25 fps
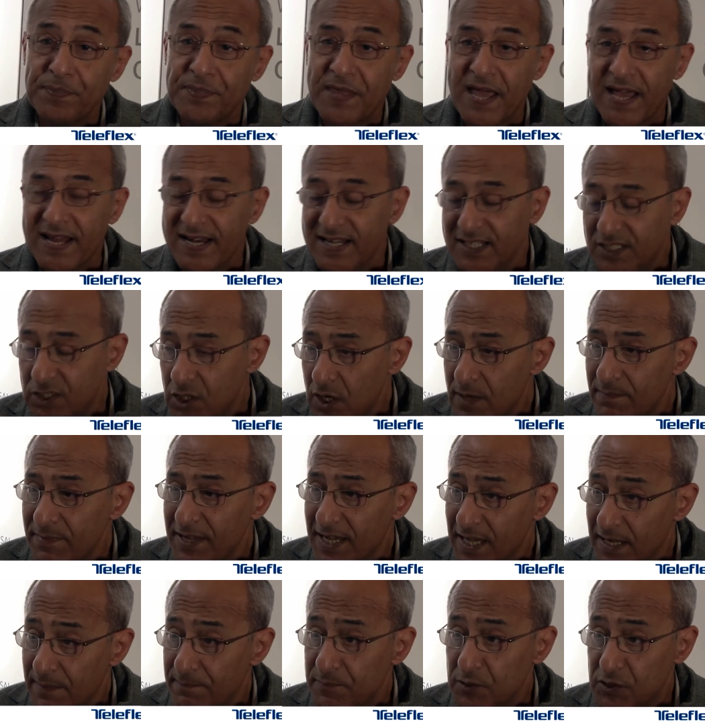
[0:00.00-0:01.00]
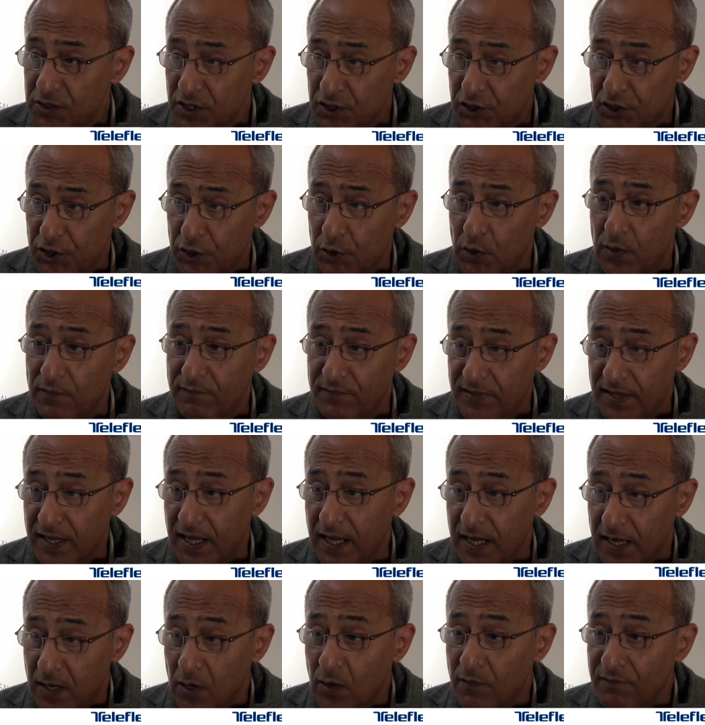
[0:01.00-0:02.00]
The anatomical position of
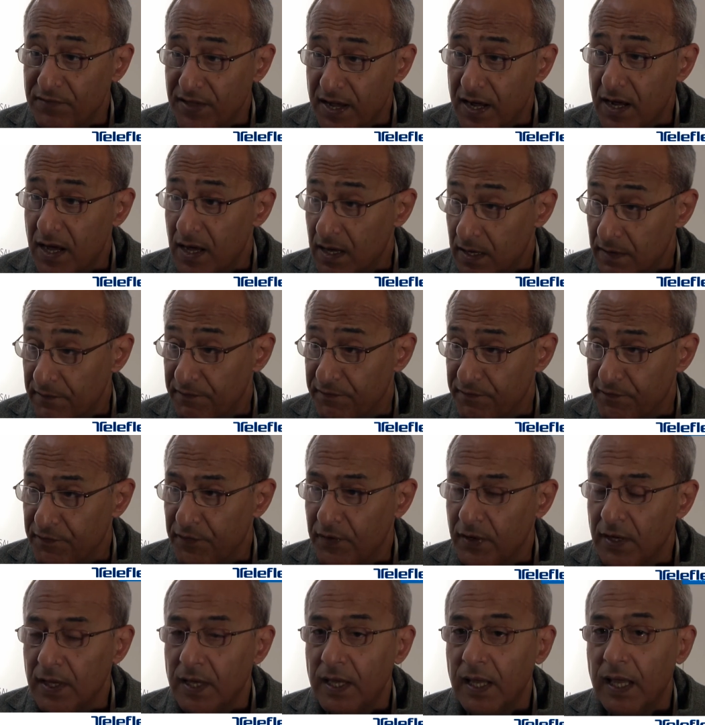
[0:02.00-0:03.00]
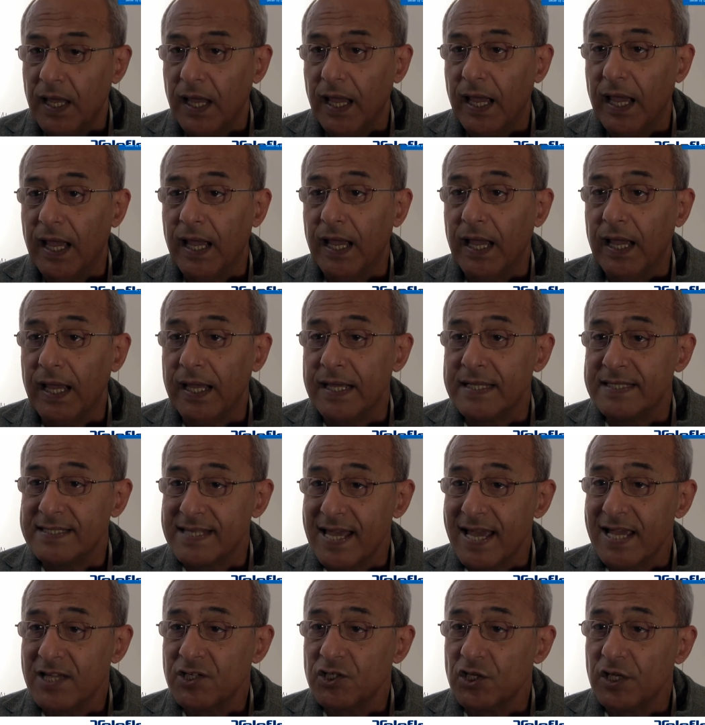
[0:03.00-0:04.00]
the cuff is
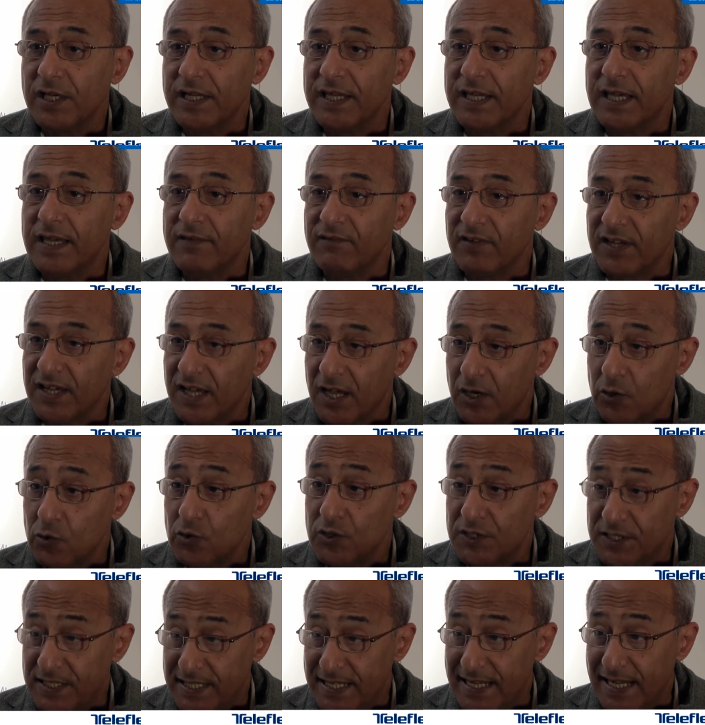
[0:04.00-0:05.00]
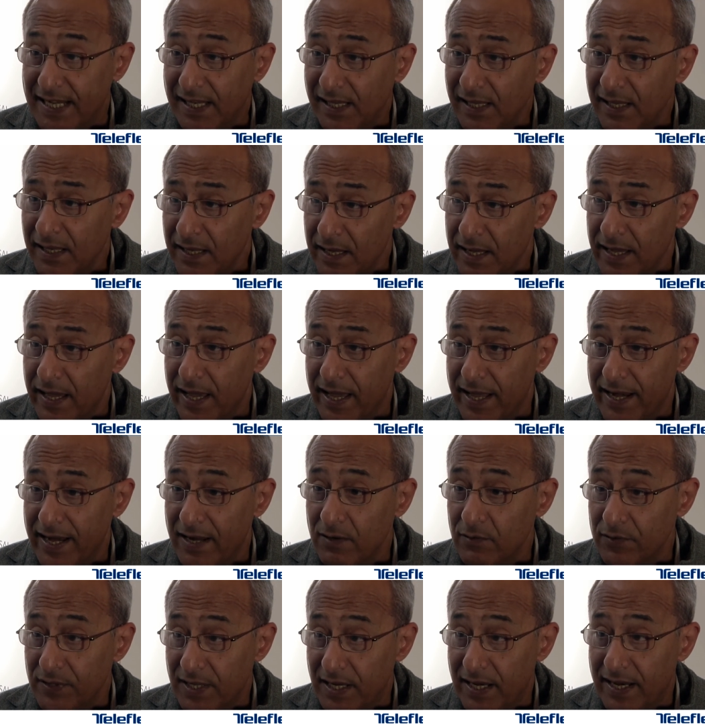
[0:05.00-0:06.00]
actually giving a good seal
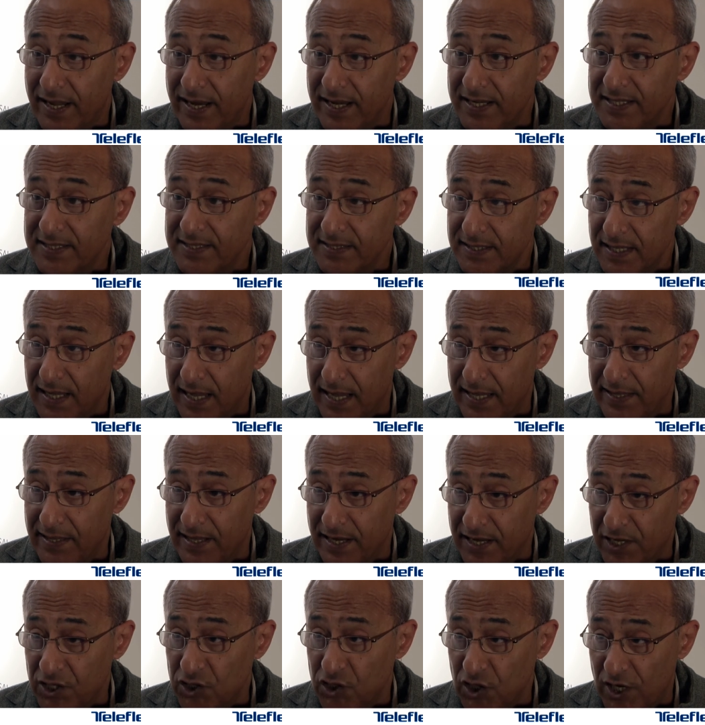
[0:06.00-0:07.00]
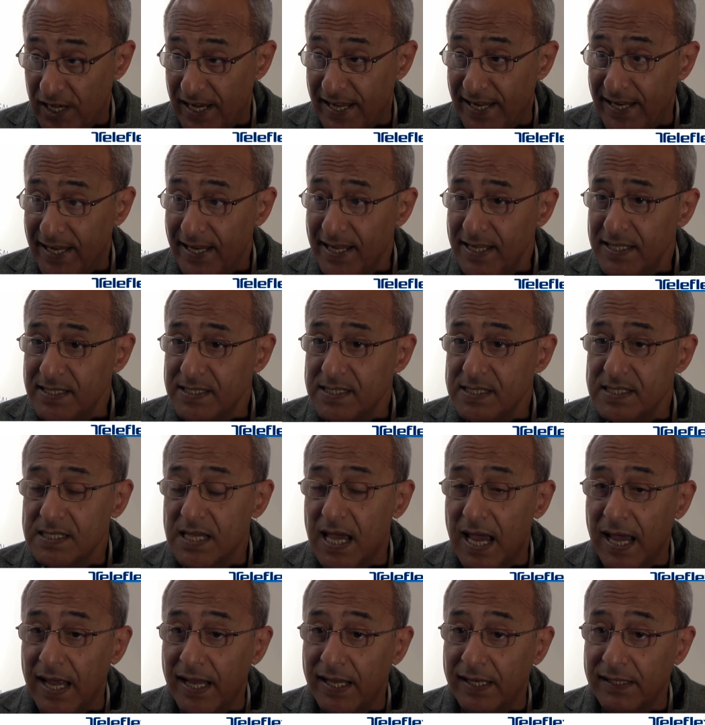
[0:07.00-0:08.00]
around the larynx and laryngeal inlet,
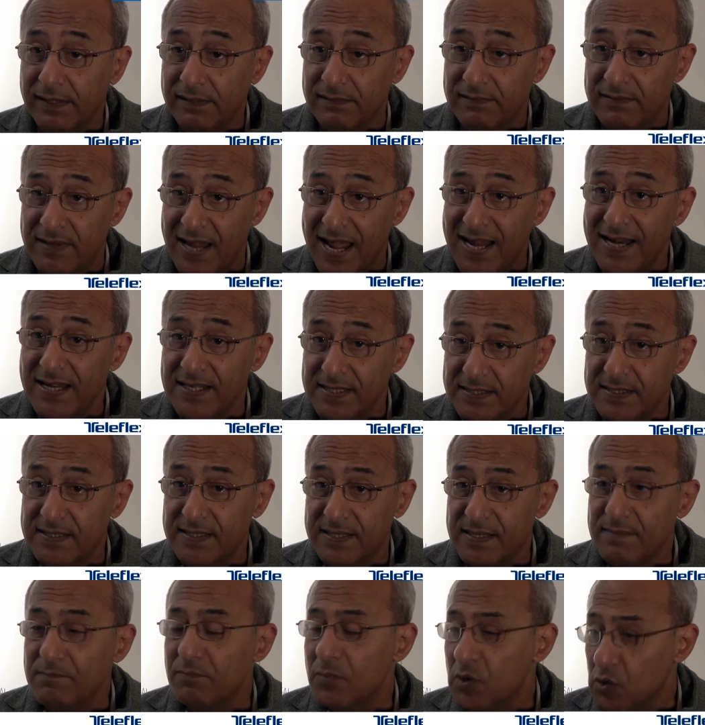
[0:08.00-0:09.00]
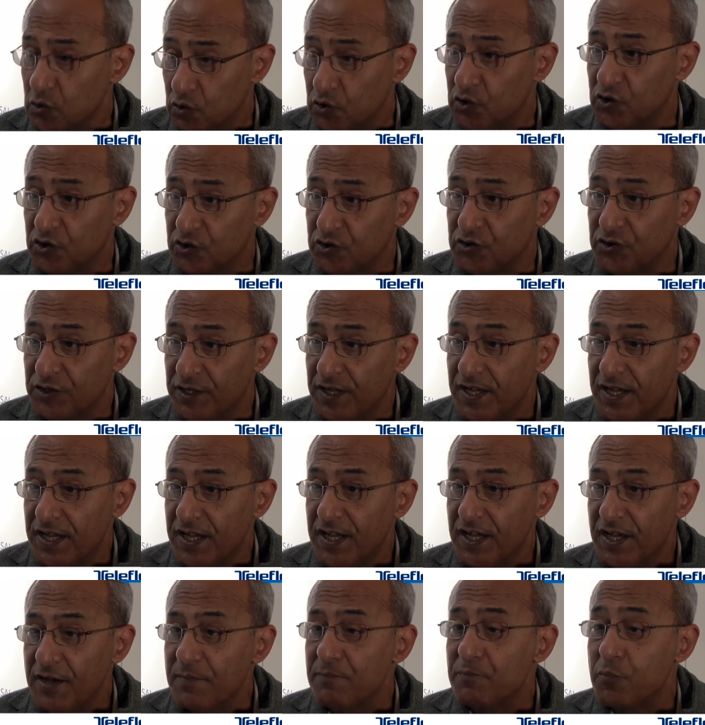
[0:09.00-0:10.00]
and that is the most
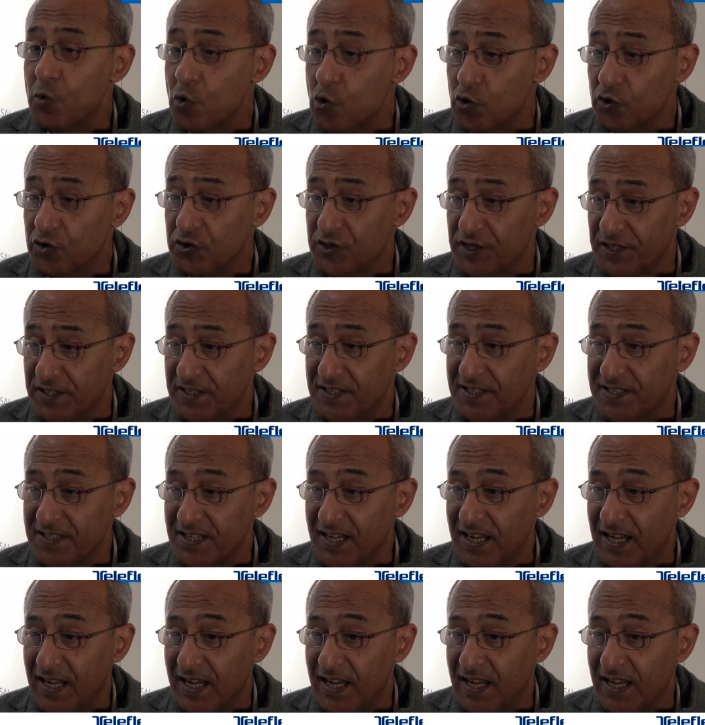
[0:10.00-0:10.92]
important